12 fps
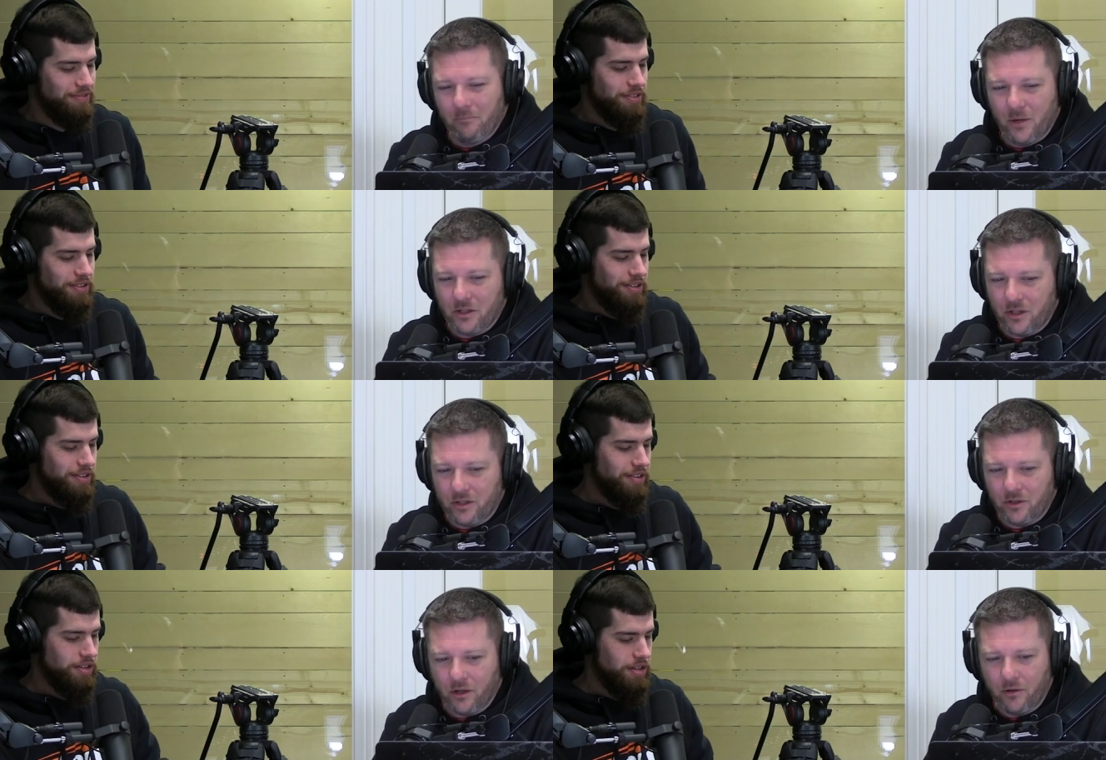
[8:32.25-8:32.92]

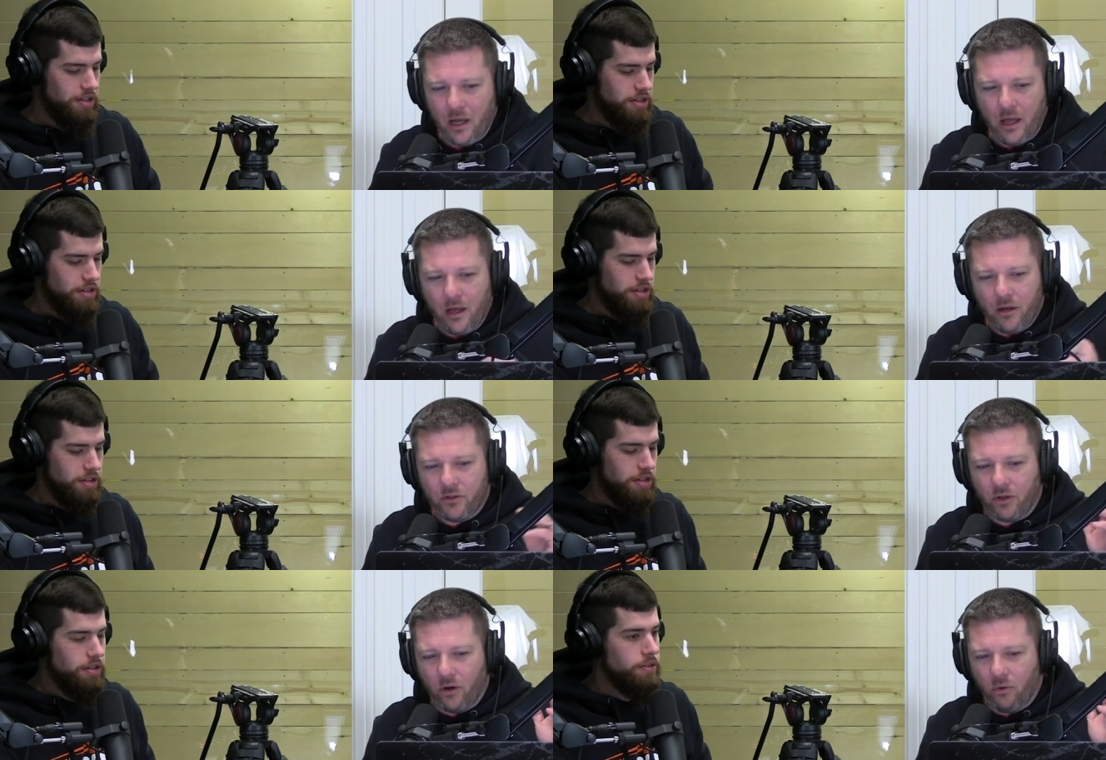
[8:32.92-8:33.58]
Speaker 1: much easier.
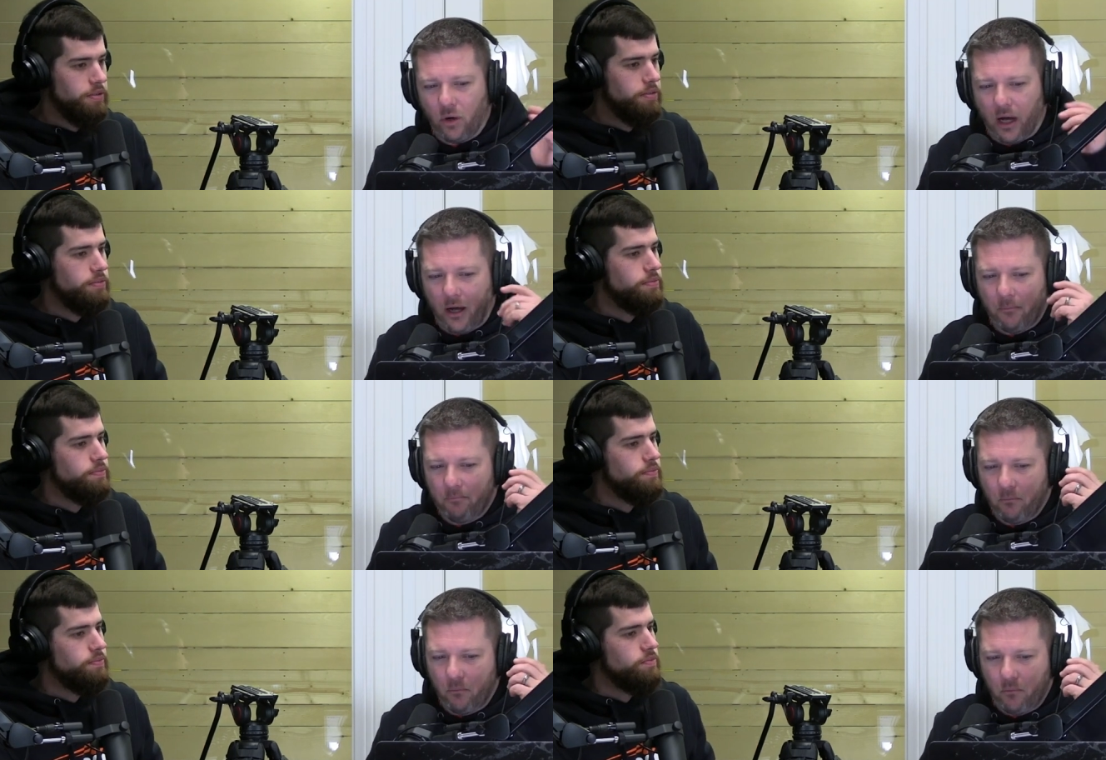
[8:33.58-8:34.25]
So
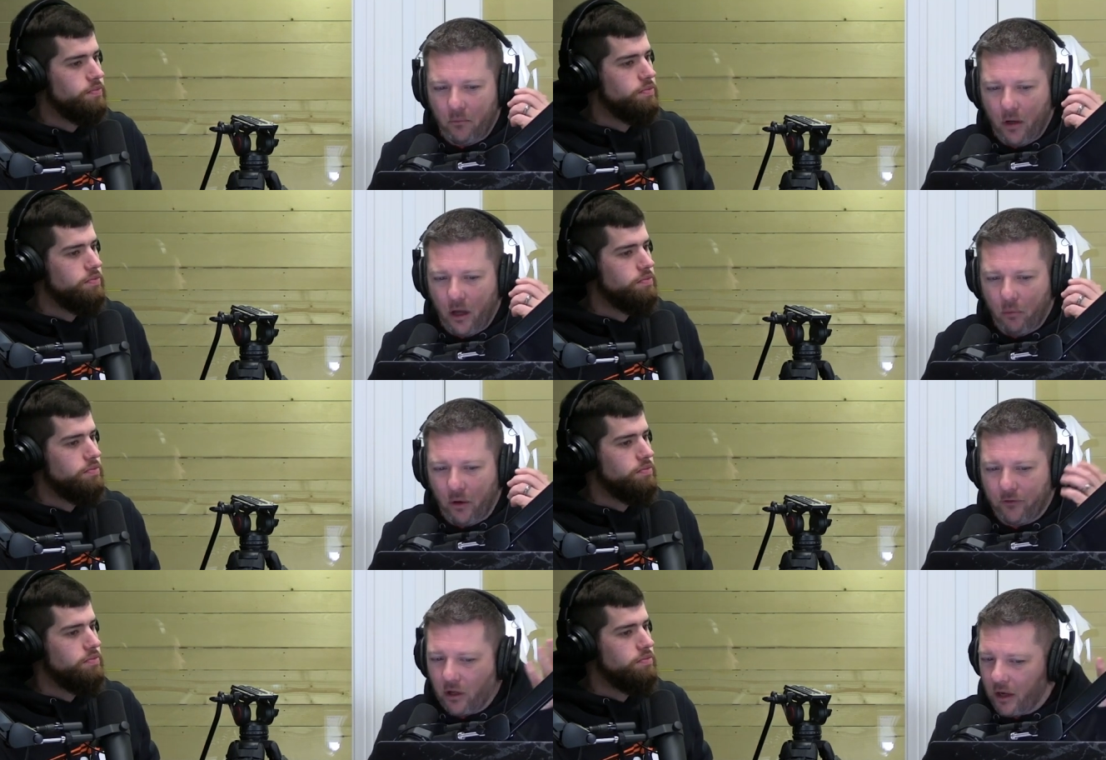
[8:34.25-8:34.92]
um,
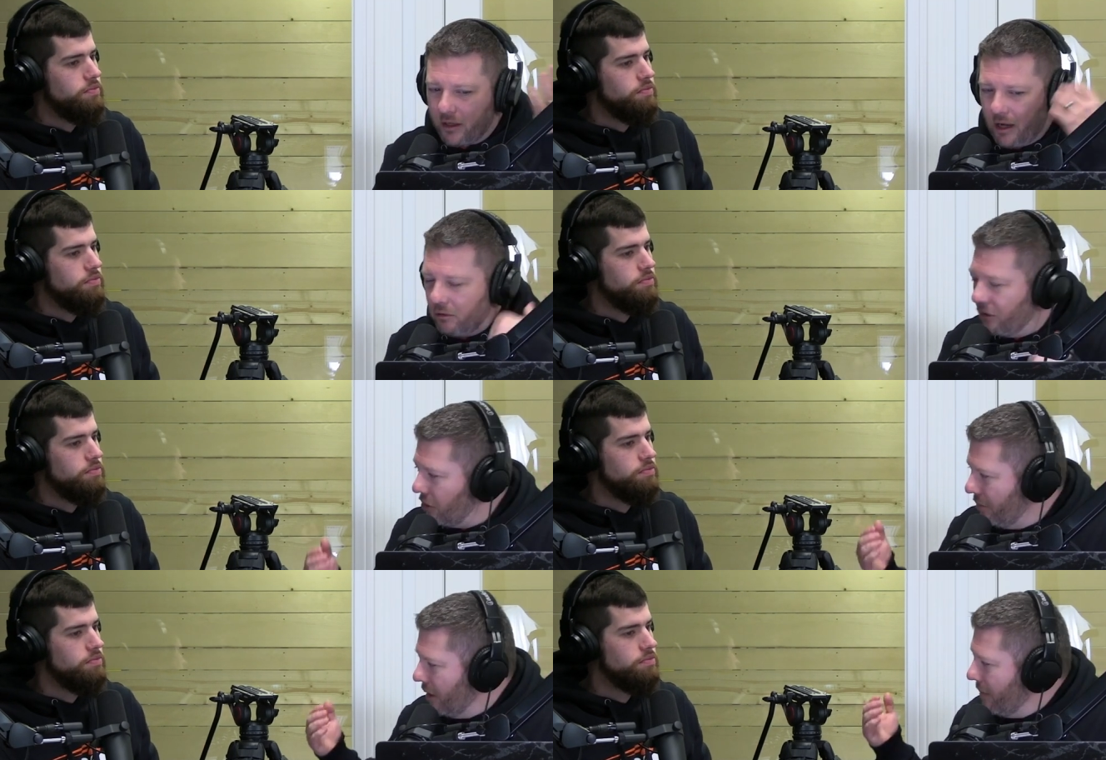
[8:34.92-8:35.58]
we've talked now a
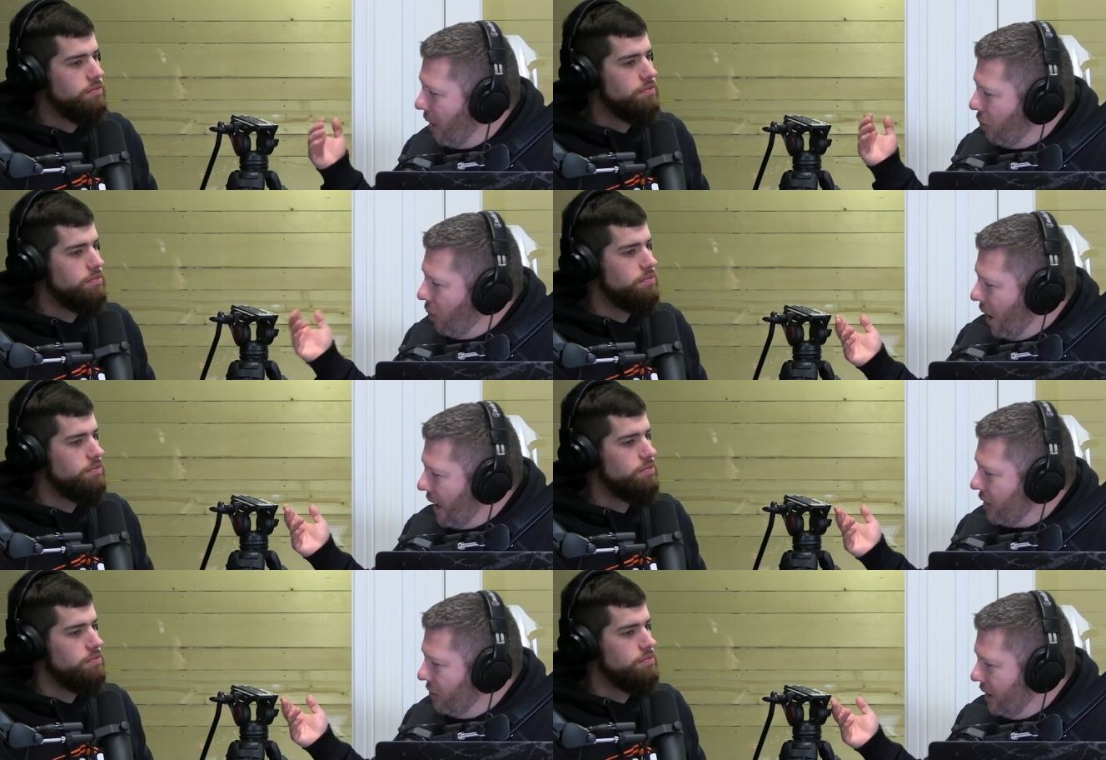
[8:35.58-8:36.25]
little bit about
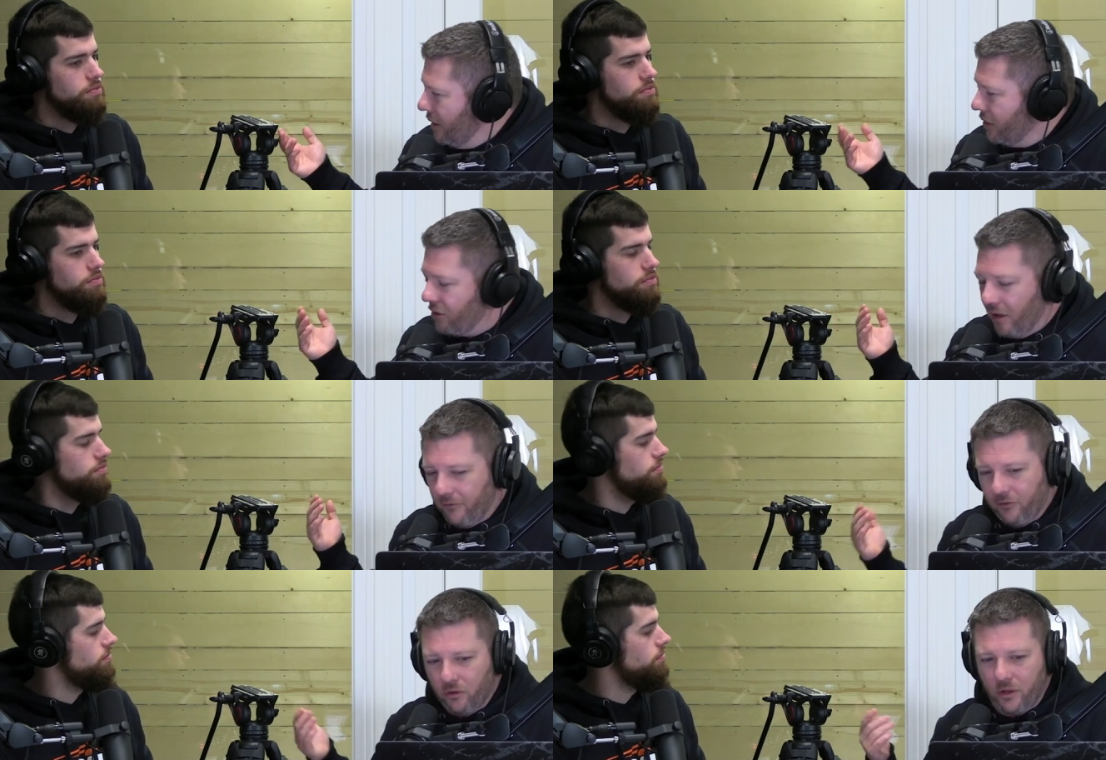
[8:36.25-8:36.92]
why you need
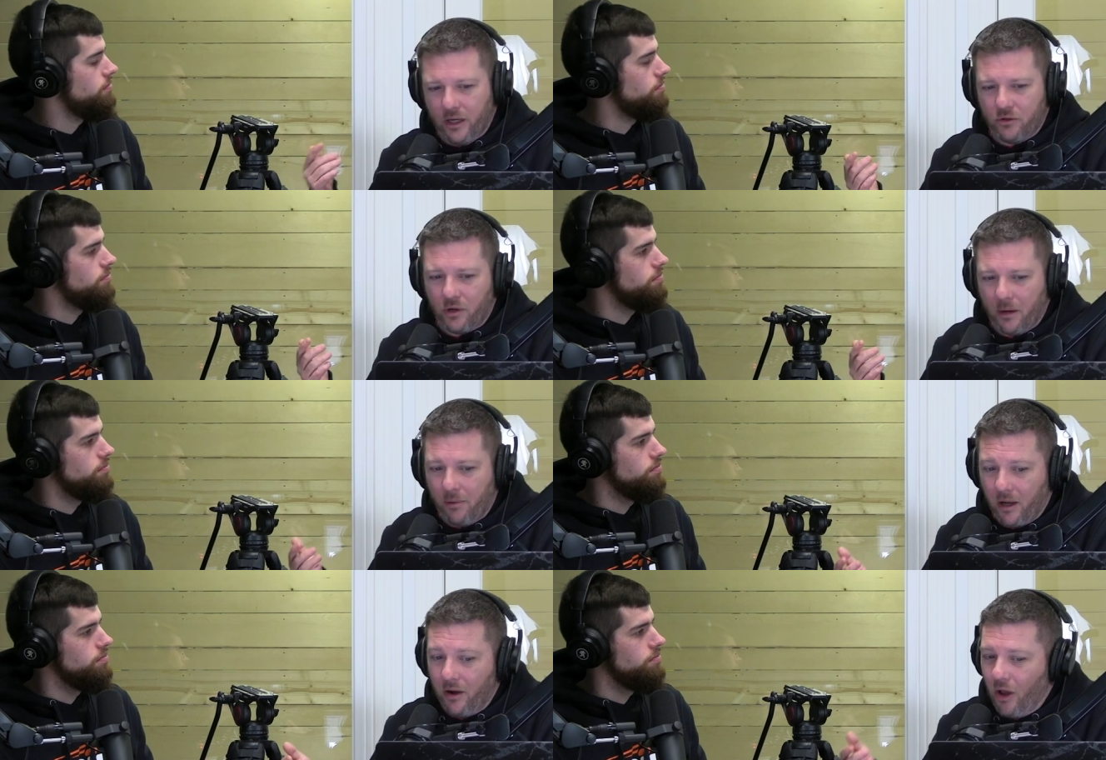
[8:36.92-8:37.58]
a, a fluid head
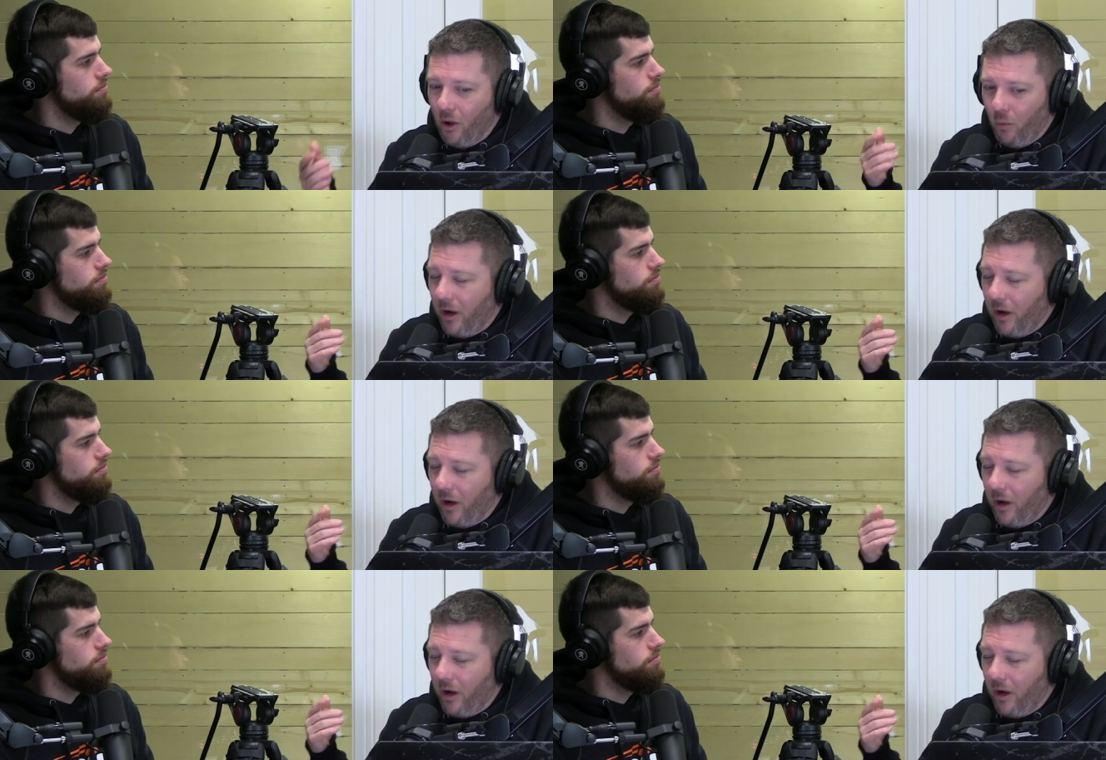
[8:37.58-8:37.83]
tripod.